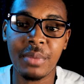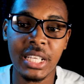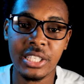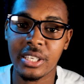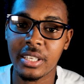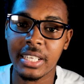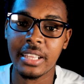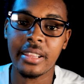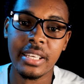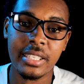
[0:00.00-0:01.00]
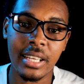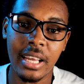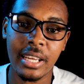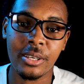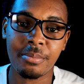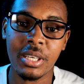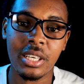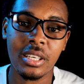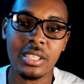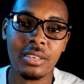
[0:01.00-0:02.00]
better in this lineup
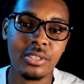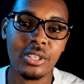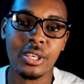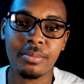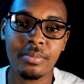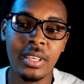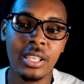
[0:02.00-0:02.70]
because of some,